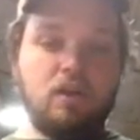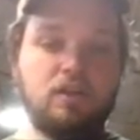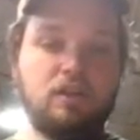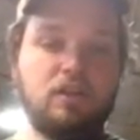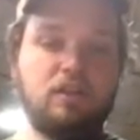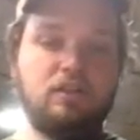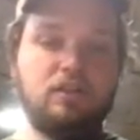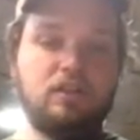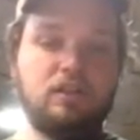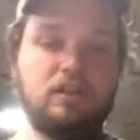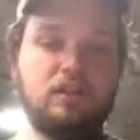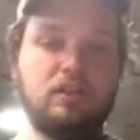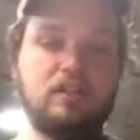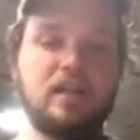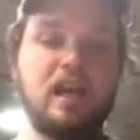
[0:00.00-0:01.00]
till
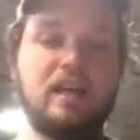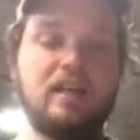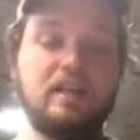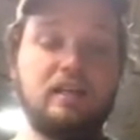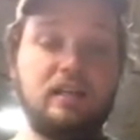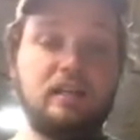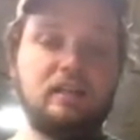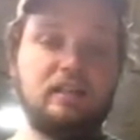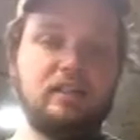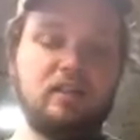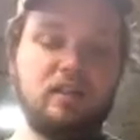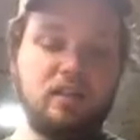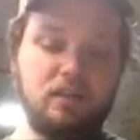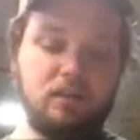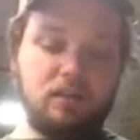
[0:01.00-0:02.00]
it's tight and
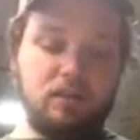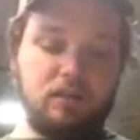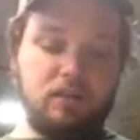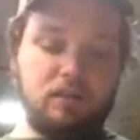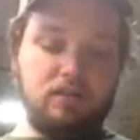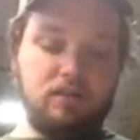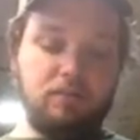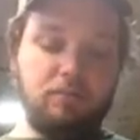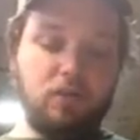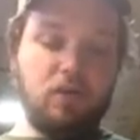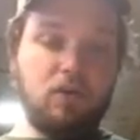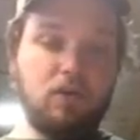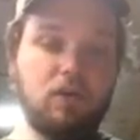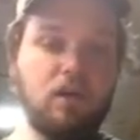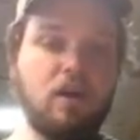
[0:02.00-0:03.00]
snug to the
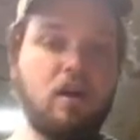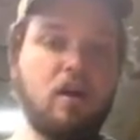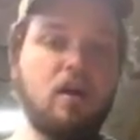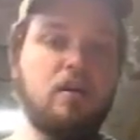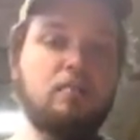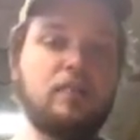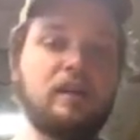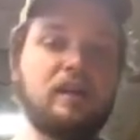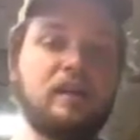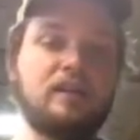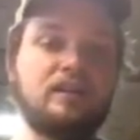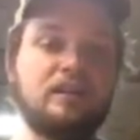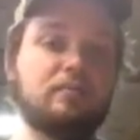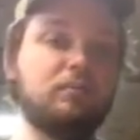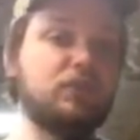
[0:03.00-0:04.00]
bar, but
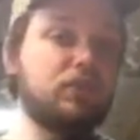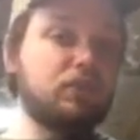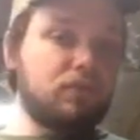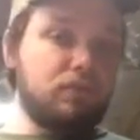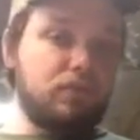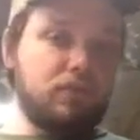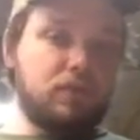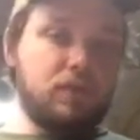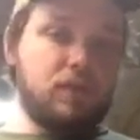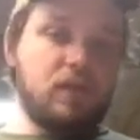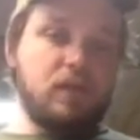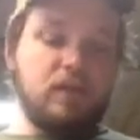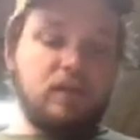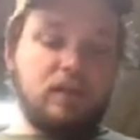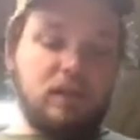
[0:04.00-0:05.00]
easy to move.
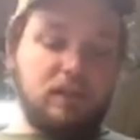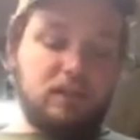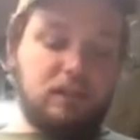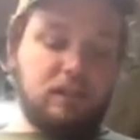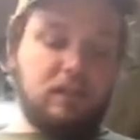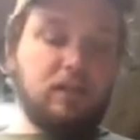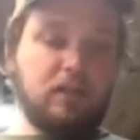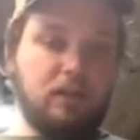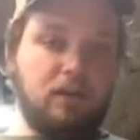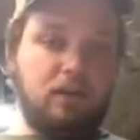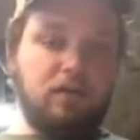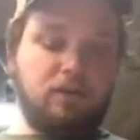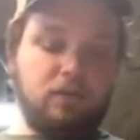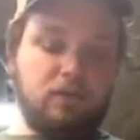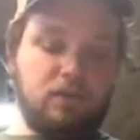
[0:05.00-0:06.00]
That's the kicker.
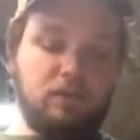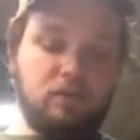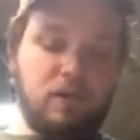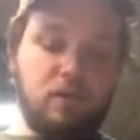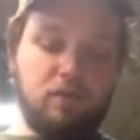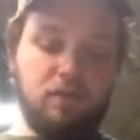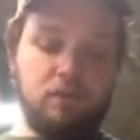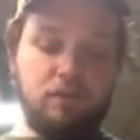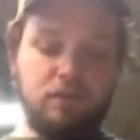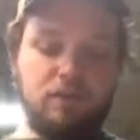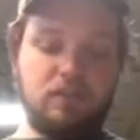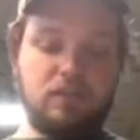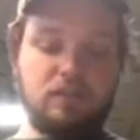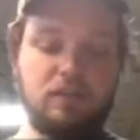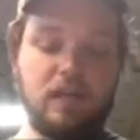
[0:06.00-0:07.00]
Some people do
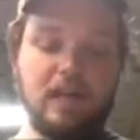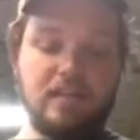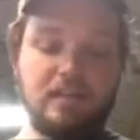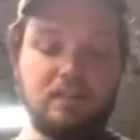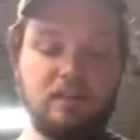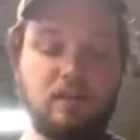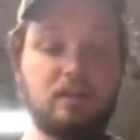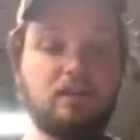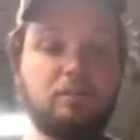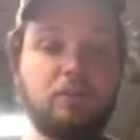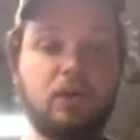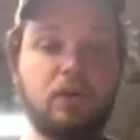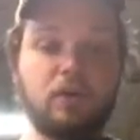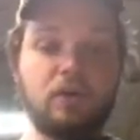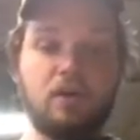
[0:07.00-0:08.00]
tight and snug to the
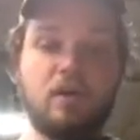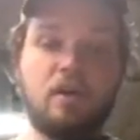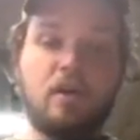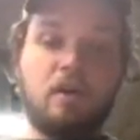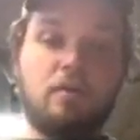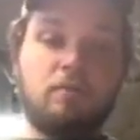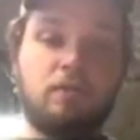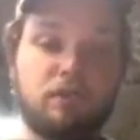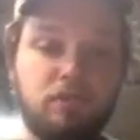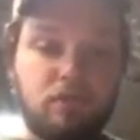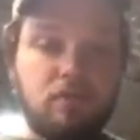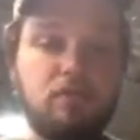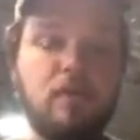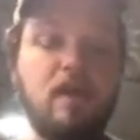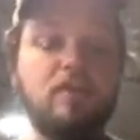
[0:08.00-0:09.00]
bar, but
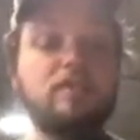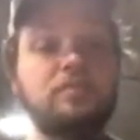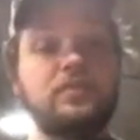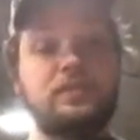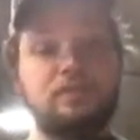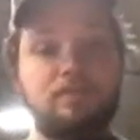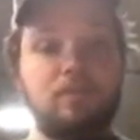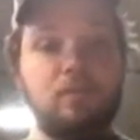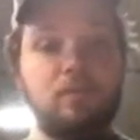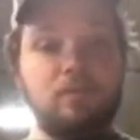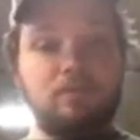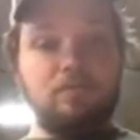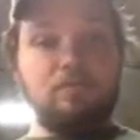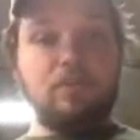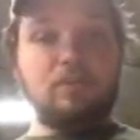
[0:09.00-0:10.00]
you have to put some
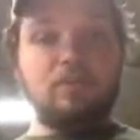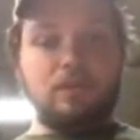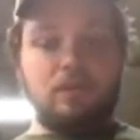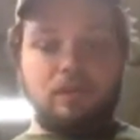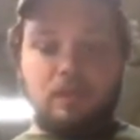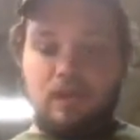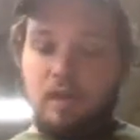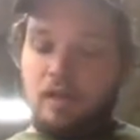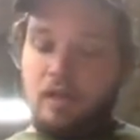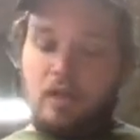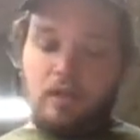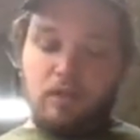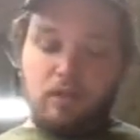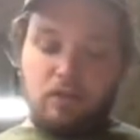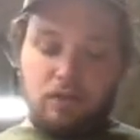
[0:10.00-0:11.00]
force to move it.
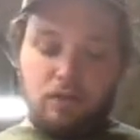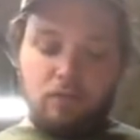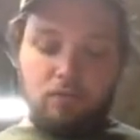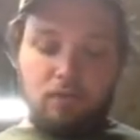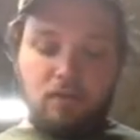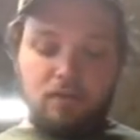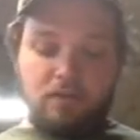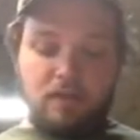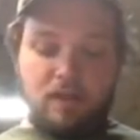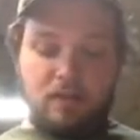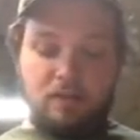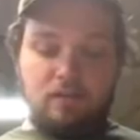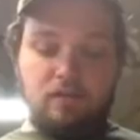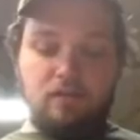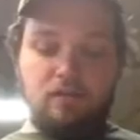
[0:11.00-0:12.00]
You don't want
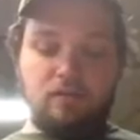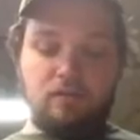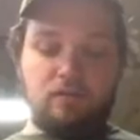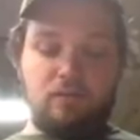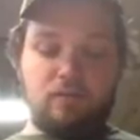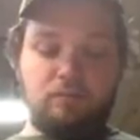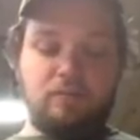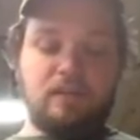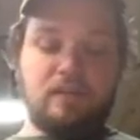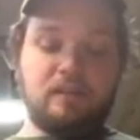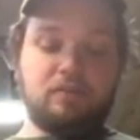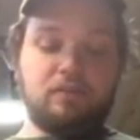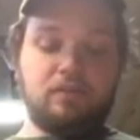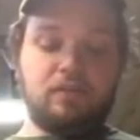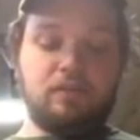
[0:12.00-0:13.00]
that. You just want to be
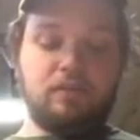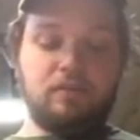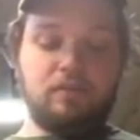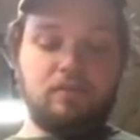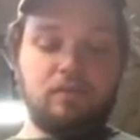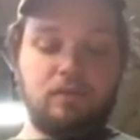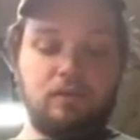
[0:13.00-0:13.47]
able to